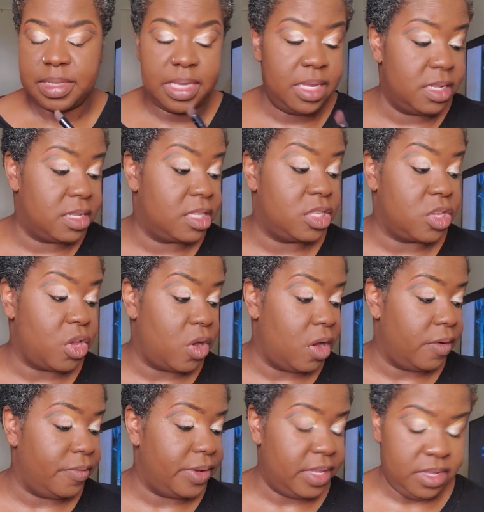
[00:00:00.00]
It's
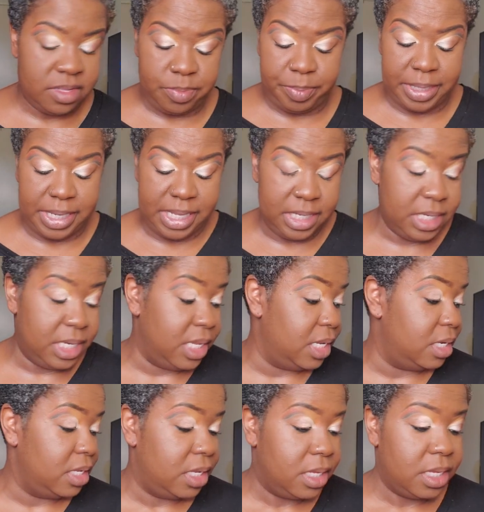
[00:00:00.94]
soft, it's
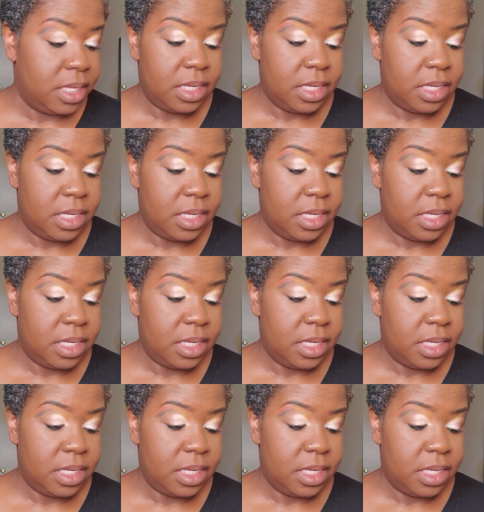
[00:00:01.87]
blended,